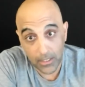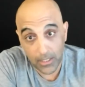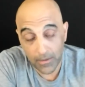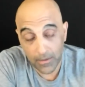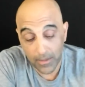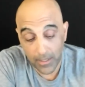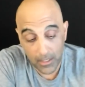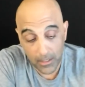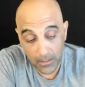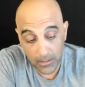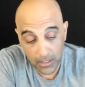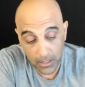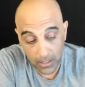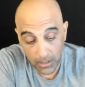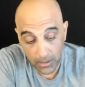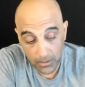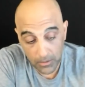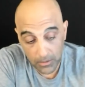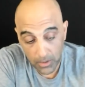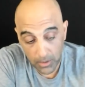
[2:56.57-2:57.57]
and then you
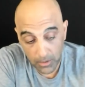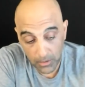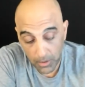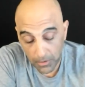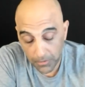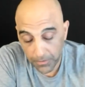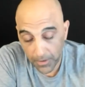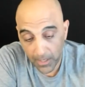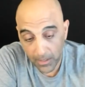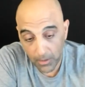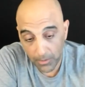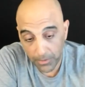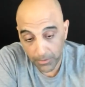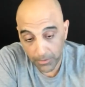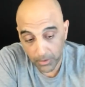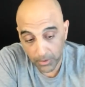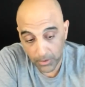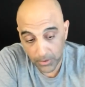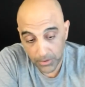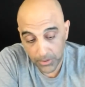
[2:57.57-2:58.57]
know no no follow
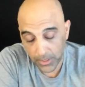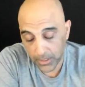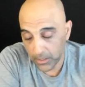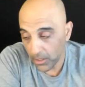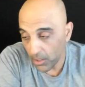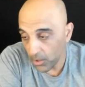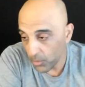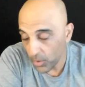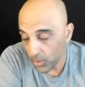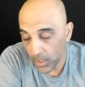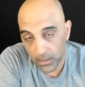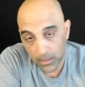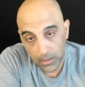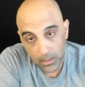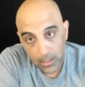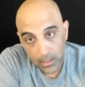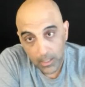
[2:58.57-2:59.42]
through it's like yo what